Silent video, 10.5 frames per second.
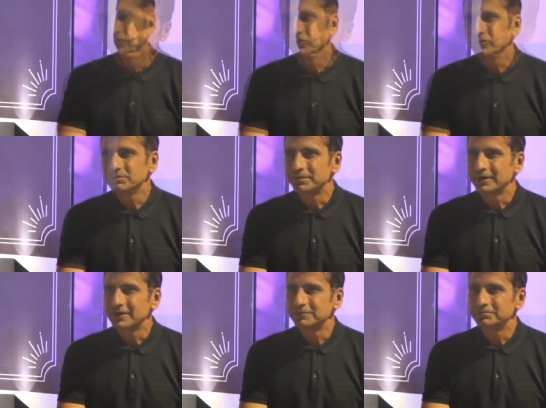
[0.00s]
So
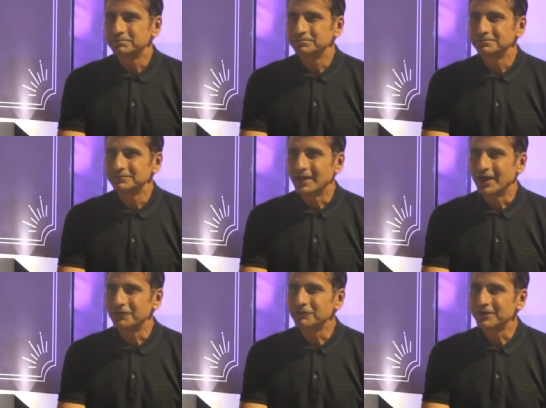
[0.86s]
uh,
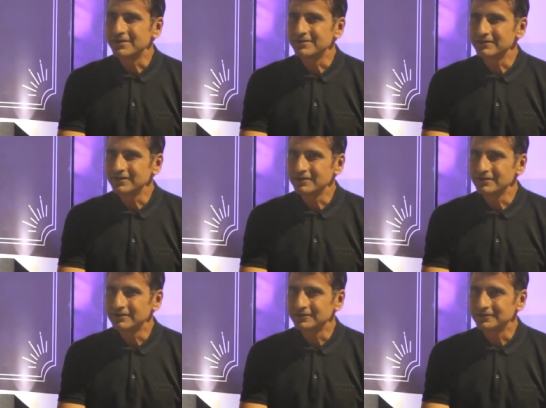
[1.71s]

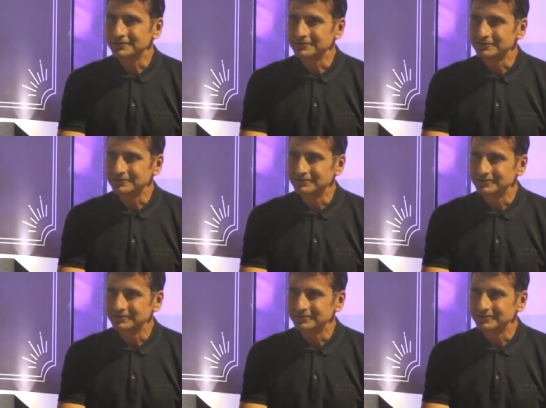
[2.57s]
advertising uh,